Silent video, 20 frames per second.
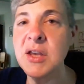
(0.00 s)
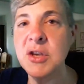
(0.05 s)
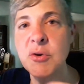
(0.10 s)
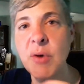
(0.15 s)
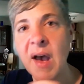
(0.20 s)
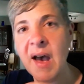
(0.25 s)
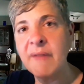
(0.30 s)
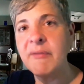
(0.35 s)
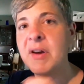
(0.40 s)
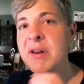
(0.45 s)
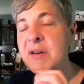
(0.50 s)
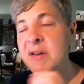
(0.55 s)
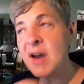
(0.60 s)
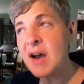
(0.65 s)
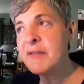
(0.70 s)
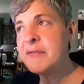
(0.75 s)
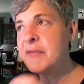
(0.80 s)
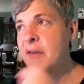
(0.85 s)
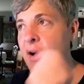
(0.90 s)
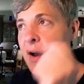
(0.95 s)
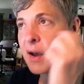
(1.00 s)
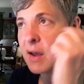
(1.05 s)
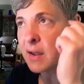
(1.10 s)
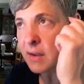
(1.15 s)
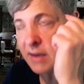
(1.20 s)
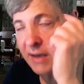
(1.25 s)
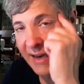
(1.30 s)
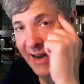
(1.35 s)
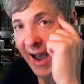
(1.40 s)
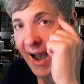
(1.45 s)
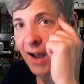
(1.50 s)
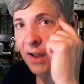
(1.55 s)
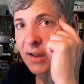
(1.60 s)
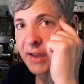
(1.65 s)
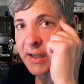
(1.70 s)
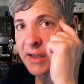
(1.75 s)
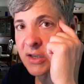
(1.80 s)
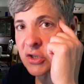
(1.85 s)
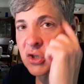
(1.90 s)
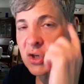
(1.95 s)
You have enough
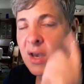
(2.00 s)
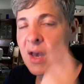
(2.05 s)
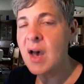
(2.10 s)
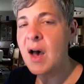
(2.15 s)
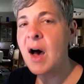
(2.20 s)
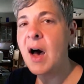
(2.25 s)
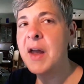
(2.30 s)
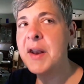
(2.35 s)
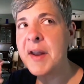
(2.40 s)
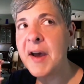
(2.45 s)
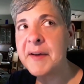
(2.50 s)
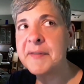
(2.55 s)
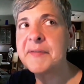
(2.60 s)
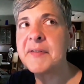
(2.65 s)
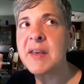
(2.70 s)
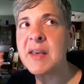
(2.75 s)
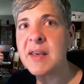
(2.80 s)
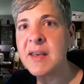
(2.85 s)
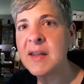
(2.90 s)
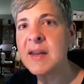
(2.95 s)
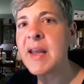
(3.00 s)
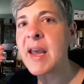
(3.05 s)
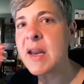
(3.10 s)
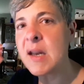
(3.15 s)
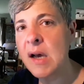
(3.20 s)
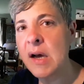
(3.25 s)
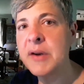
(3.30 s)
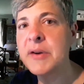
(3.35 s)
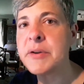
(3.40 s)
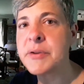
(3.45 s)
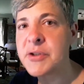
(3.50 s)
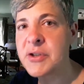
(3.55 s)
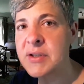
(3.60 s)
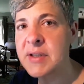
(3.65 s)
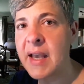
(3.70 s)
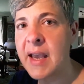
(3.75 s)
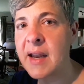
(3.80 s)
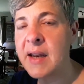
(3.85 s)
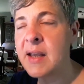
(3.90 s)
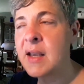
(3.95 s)
knowledge, enough innate
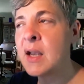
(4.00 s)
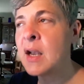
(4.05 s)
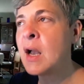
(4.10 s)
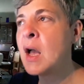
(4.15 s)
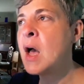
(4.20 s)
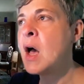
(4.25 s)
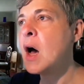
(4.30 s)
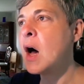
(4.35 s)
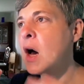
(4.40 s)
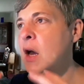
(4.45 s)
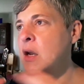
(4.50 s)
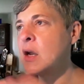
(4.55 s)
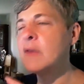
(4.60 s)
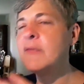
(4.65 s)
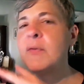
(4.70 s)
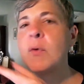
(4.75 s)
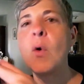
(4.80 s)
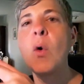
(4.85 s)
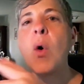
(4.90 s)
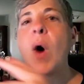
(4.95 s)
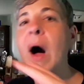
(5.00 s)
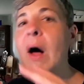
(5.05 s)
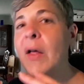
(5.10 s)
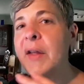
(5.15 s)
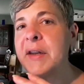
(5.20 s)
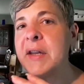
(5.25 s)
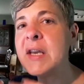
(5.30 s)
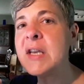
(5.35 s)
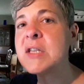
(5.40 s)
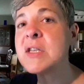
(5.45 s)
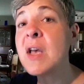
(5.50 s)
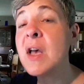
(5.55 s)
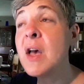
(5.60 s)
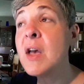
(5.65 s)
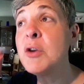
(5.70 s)
understanding, enough qualities.